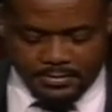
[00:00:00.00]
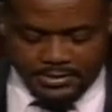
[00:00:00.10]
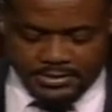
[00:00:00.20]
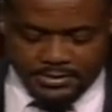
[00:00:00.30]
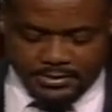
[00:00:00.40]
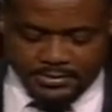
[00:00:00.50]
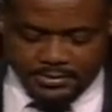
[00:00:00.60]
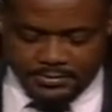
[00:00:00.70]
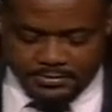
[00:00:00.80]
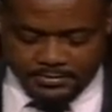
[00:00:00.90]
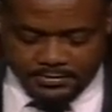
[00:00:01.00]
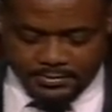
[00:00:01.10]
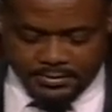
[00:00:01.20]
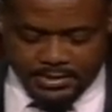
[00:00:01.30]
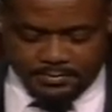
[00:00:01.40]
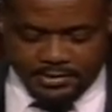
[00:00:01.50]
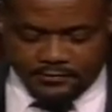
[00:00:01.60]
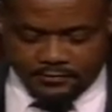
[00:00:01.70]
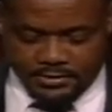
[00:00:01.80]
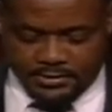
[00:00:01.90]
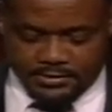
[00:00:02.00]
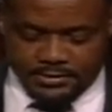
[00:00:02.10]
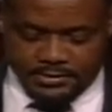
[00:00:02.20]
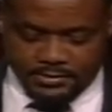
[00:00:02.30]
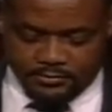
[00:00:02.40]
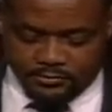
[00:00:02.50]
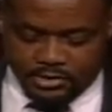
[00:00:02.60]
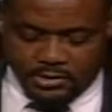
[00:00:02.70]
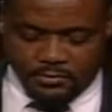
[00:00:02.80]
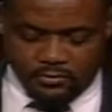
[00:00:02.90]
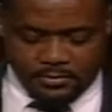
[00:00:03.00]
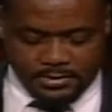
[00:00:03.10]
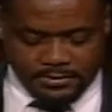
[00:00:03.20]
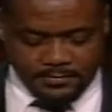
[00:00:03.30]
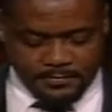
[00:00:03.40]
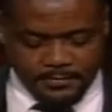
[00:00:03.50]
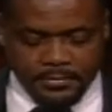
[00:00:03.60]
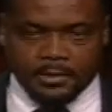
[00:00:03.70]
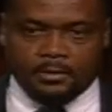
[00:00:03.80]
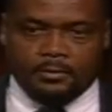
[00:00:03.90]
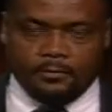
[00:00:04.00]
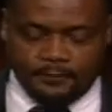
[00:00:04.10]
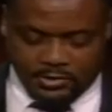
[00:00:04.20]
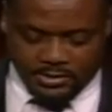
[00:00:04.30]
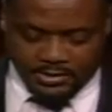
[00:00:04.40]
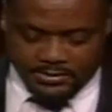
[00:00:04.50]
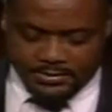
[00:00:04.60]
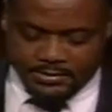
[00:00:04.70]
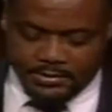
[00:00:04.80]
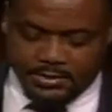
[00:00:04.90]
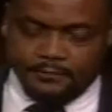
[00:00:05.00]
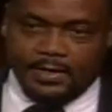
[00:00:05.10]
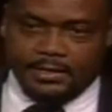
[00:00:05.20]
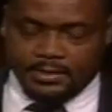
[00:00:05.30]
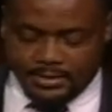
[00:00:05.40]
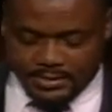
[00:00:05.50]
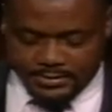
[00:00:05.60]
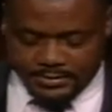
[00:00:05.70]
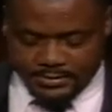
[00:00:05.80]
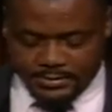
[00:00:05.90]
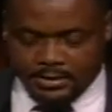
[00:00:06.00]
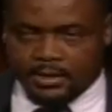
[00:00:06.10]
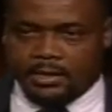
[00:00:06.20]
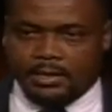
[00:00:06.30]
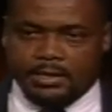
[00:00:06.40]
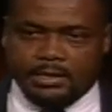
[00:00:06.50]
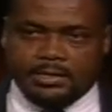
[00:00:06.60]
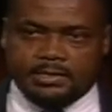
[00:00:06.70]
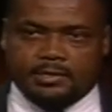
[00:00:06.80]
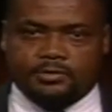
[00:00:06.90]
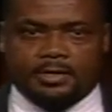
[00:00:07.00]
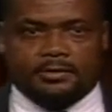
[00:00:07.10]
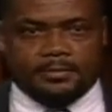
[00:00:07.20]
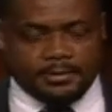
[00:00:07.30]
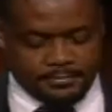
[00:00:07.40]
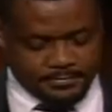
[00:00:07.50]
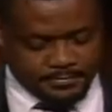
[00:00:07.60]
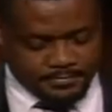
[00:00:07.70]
Mr. and Mistress Richard Goldman, officials, invited guests, ladies and gentlemen.